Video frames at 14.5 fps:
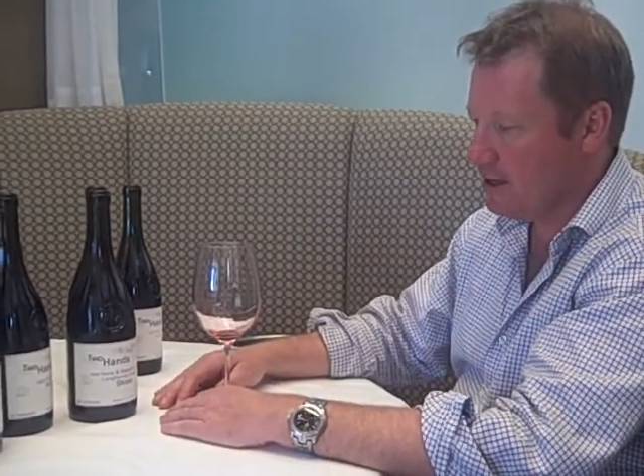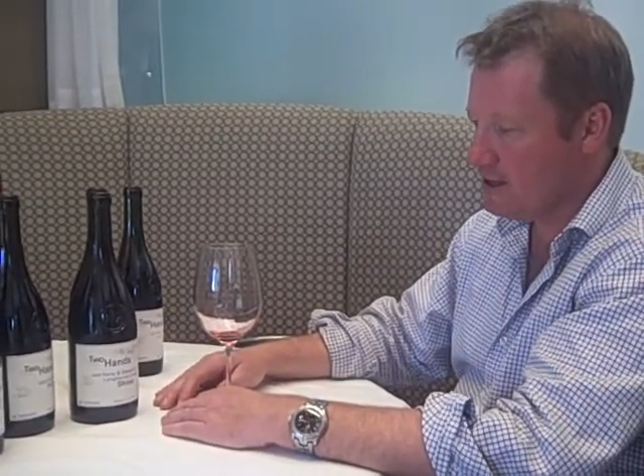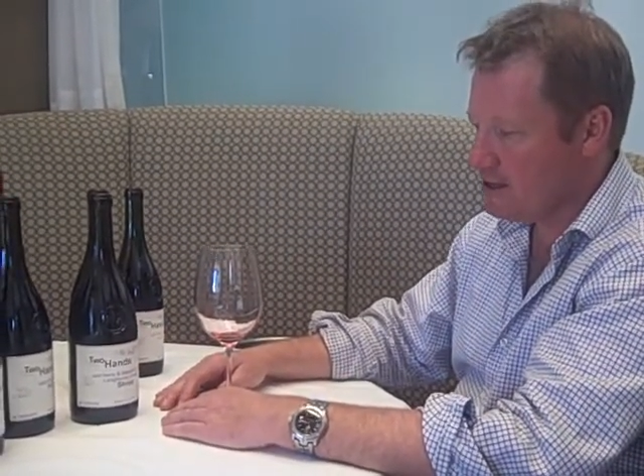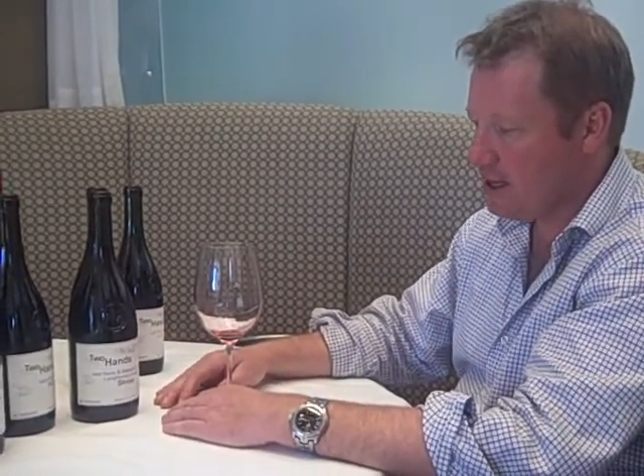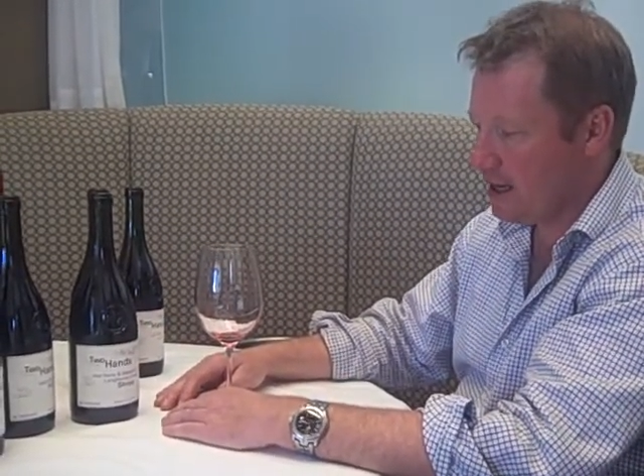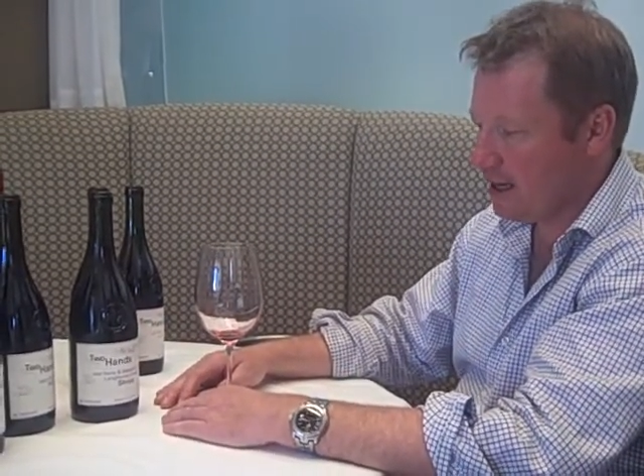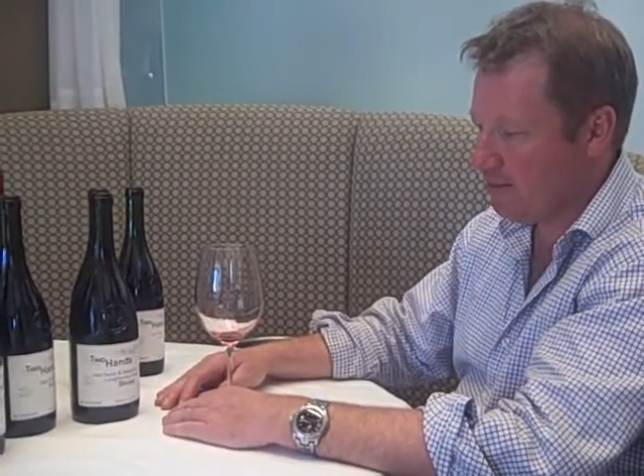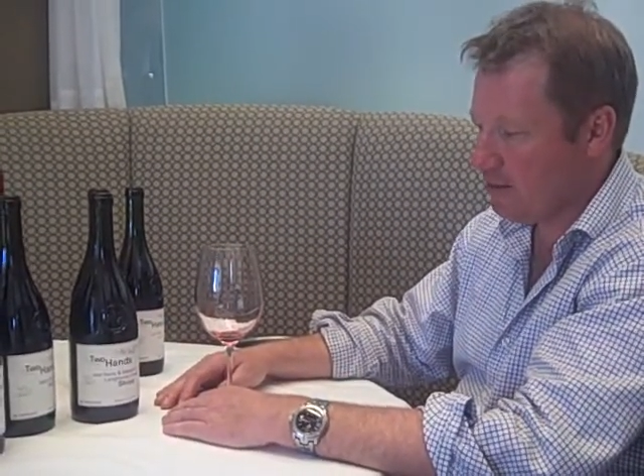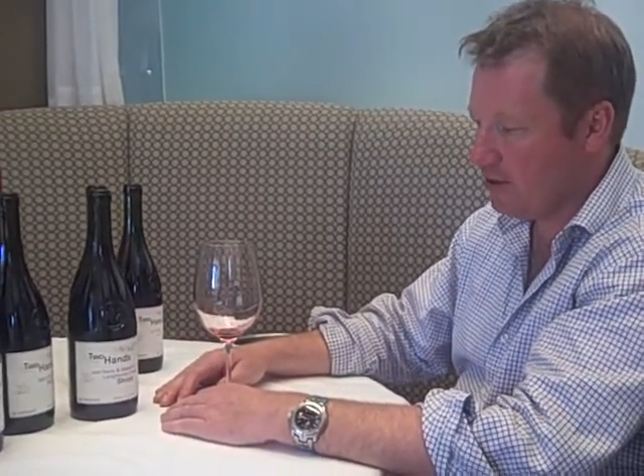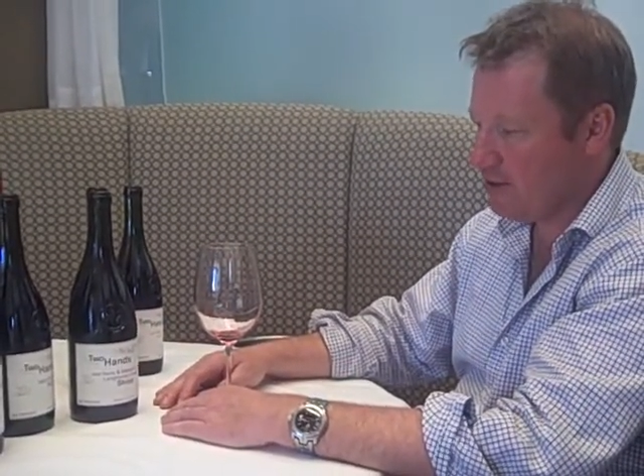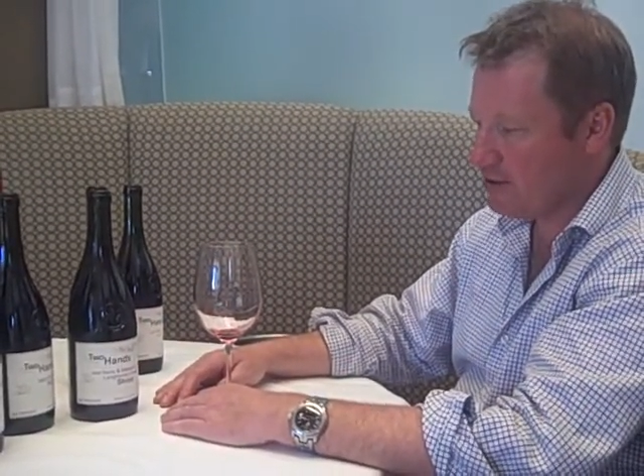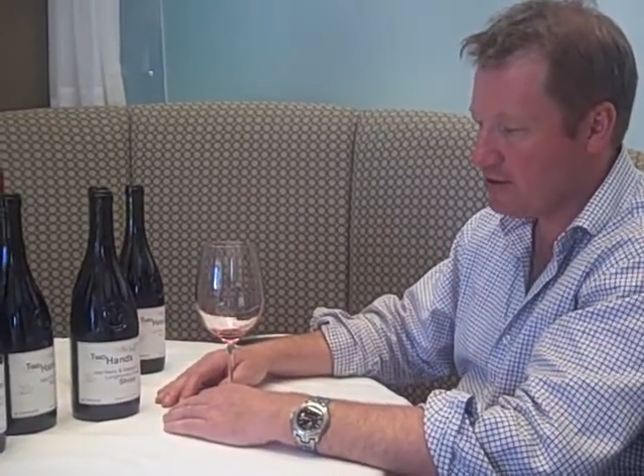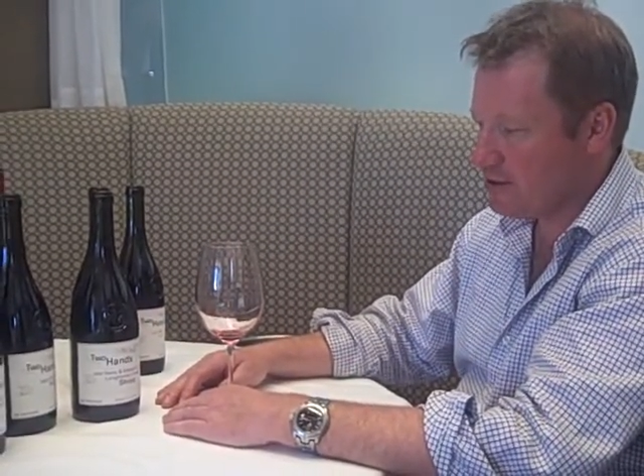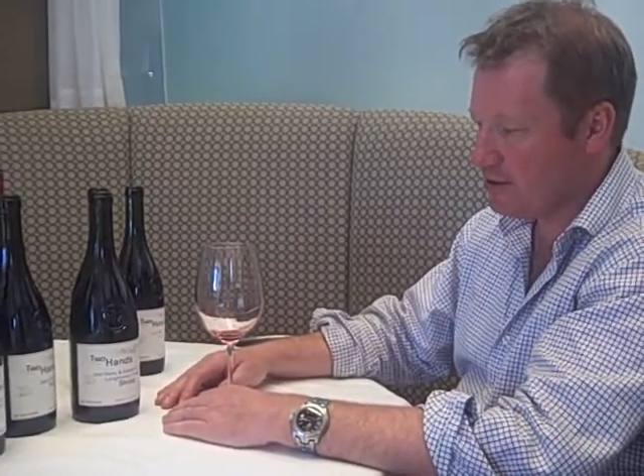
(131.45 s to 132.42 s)
sailing
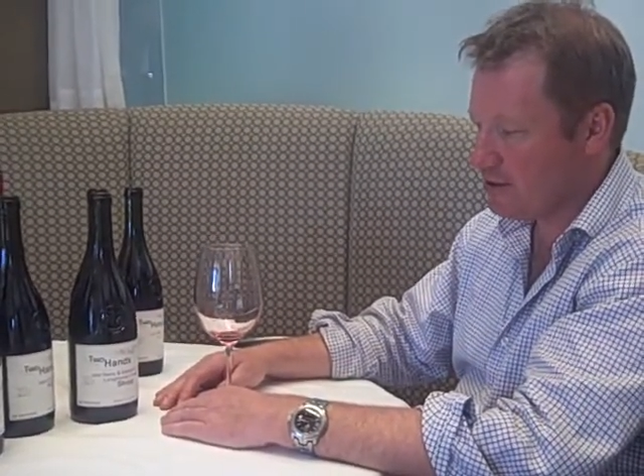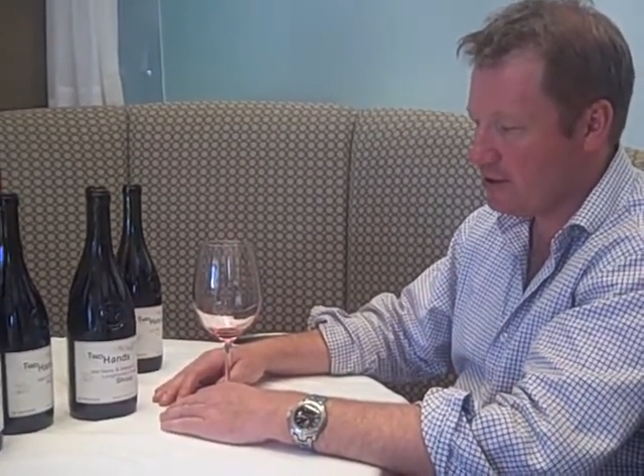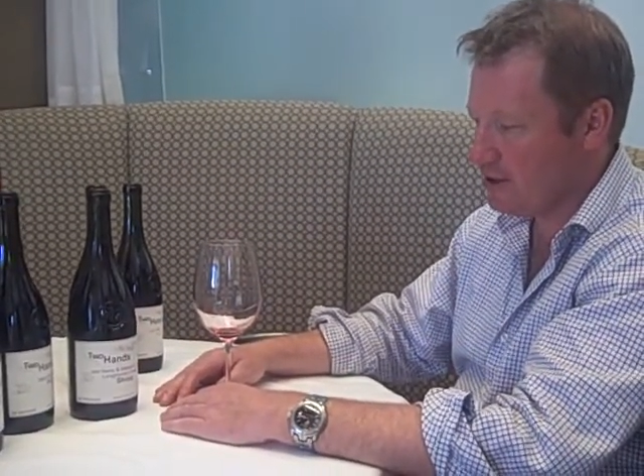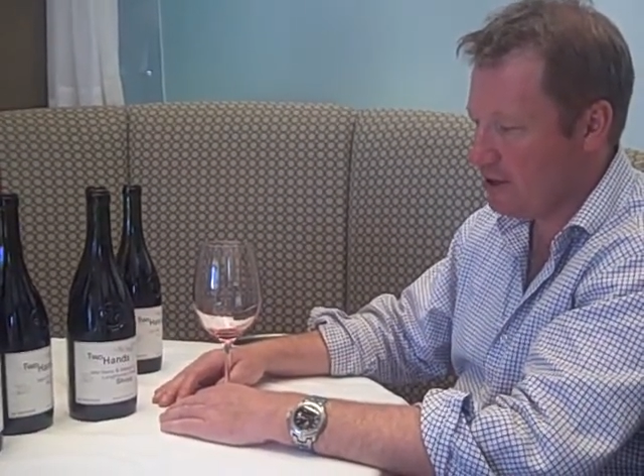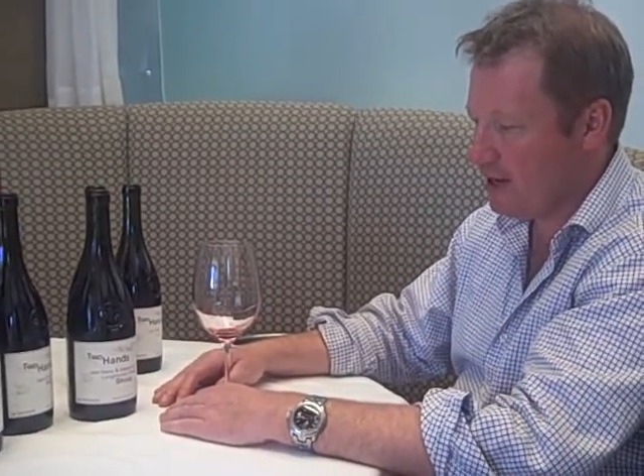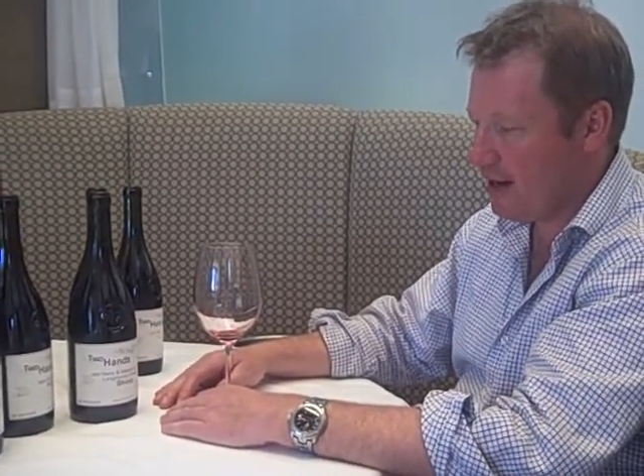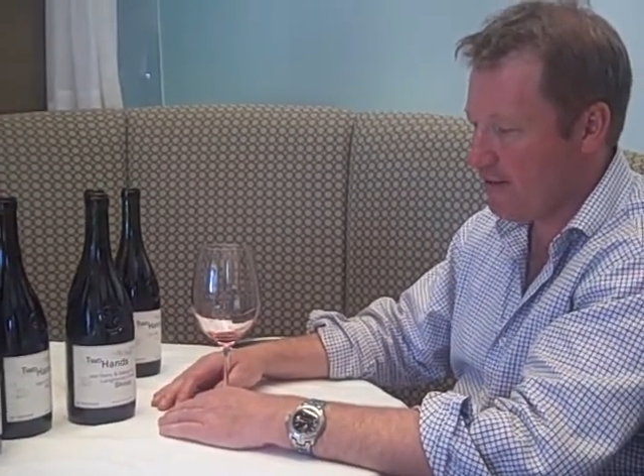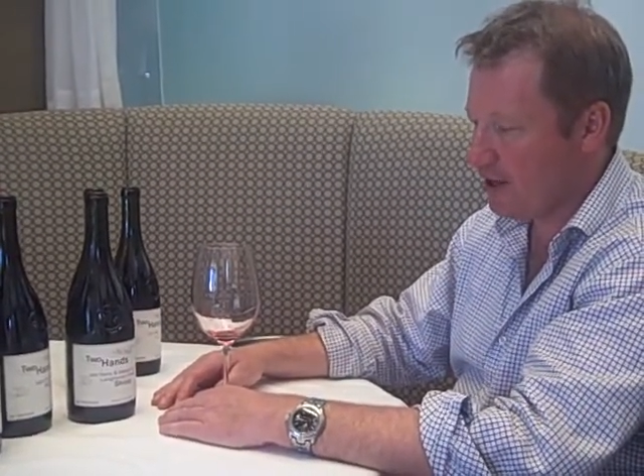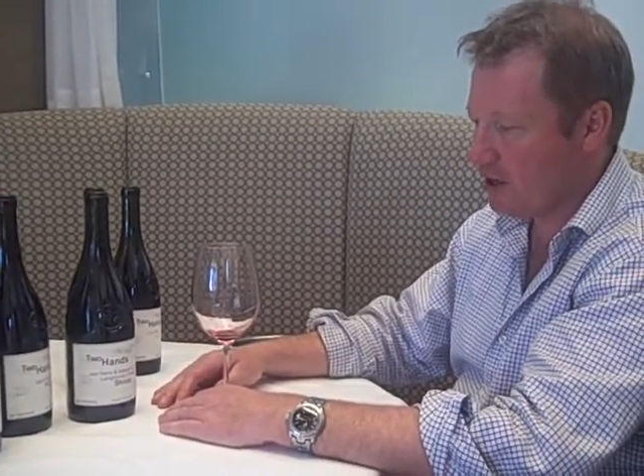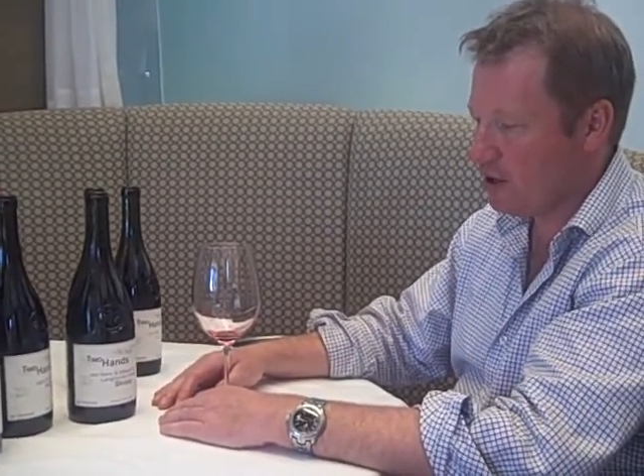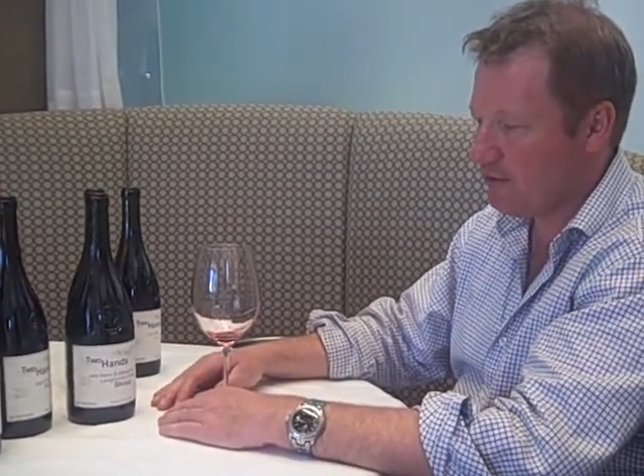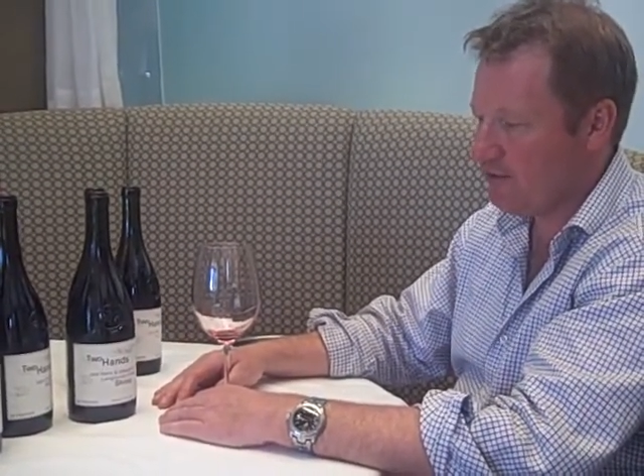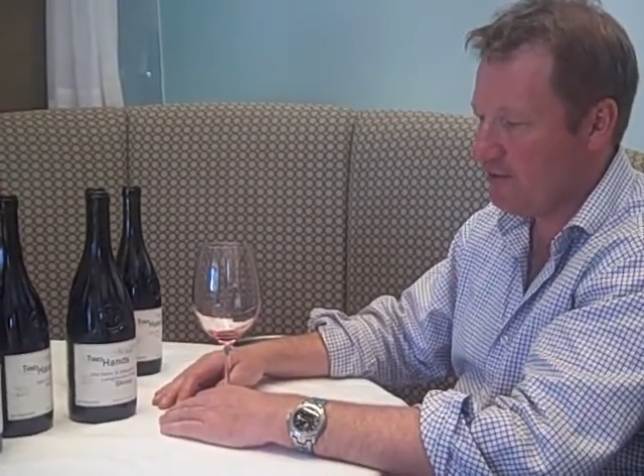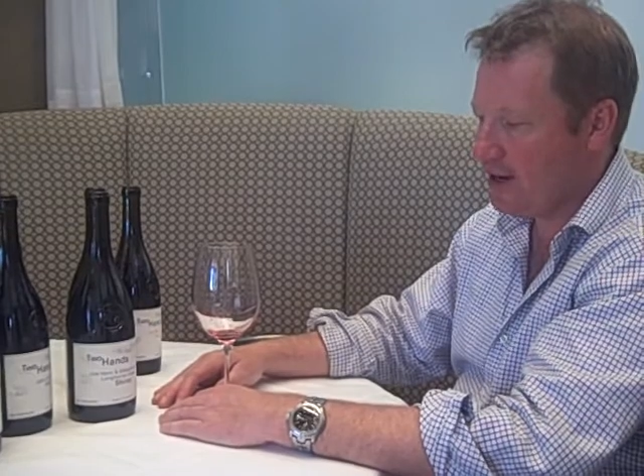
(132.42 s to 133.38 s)
boats and having a
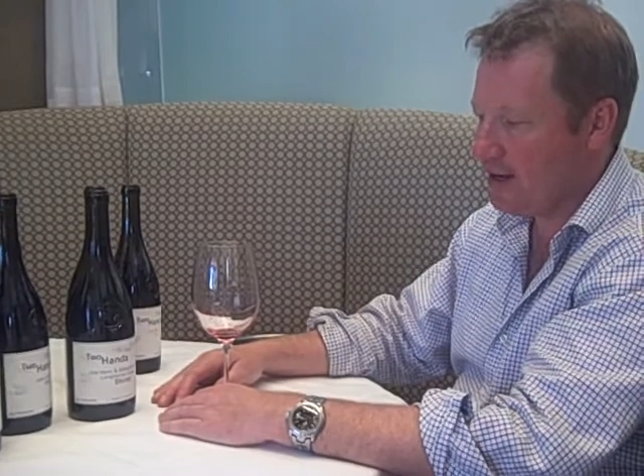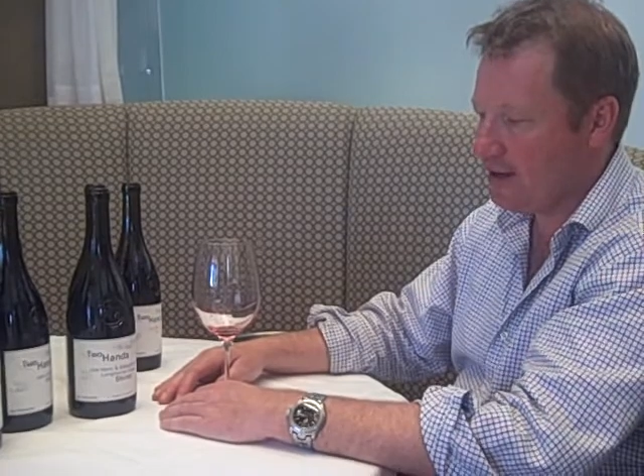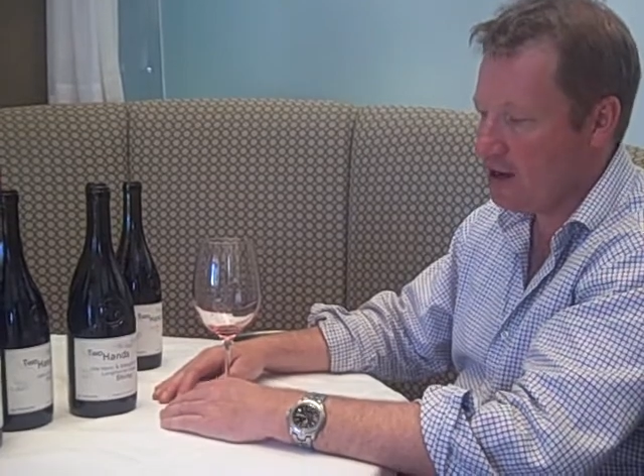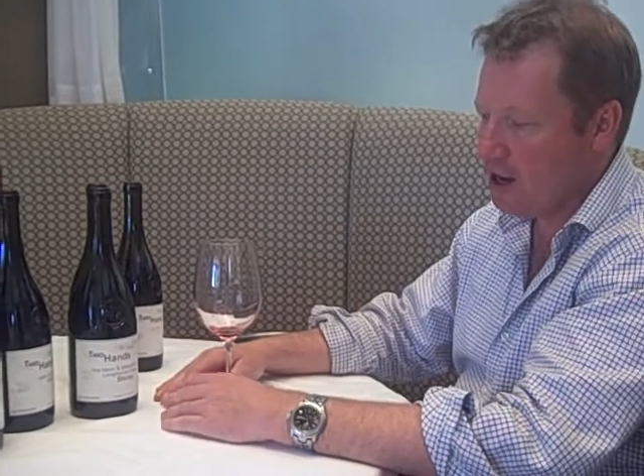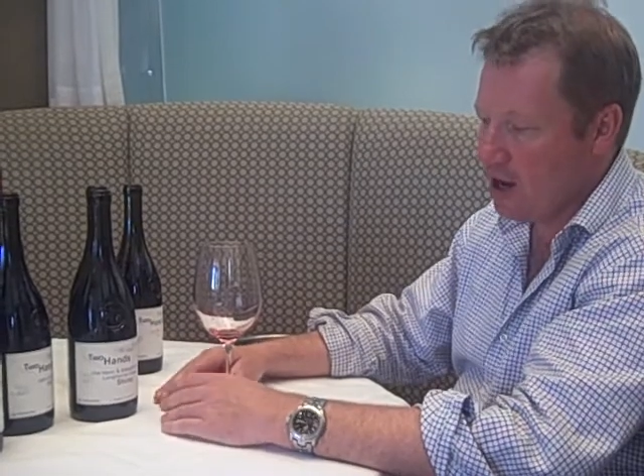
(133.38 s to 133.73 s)
lot of fun.